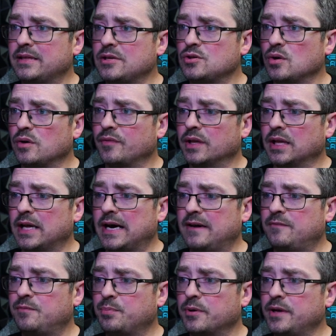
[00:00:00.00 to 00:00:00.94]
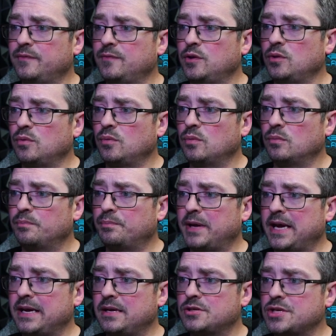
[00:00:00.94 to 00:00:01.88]
They do have a live preview
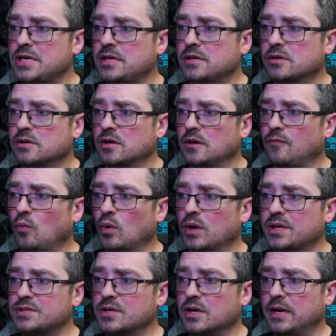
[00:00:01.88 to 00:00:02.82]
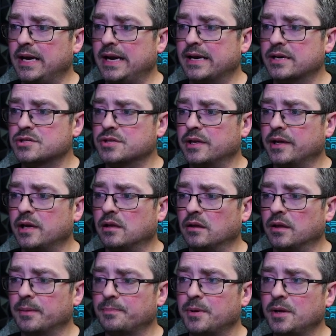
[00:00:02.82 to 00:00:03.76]
page here of what it's going to actually
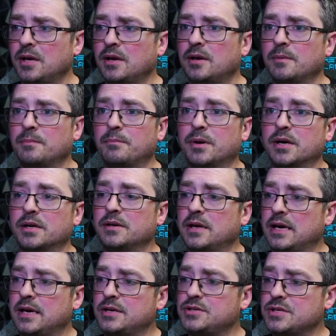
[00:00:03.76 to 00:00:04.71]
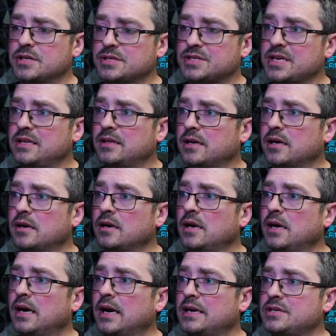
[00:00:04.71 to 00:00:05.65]
clip. But as you can see there,
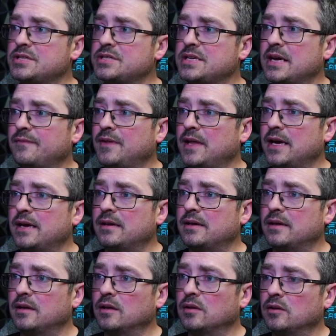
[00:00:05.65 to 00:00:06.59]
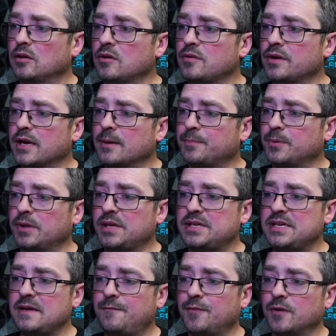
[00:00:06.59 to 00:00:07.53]
I just have that loaded up on the
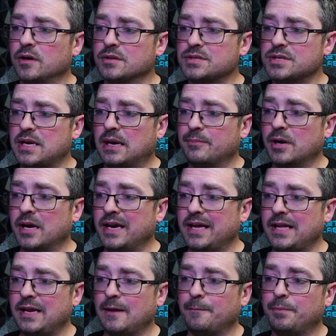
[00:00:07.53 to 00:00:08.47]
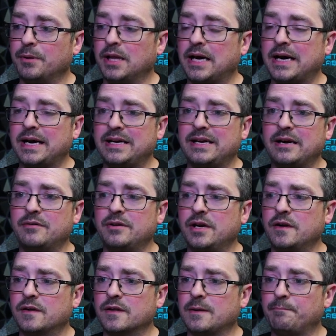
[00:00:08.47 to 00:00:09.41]
defaults, and I'm going to hit apply down
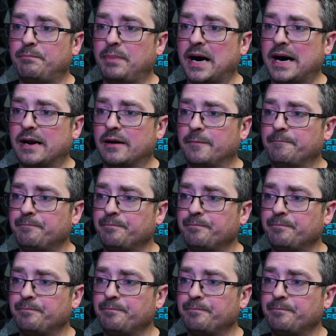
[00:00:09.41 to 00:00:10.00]
here at the bottom.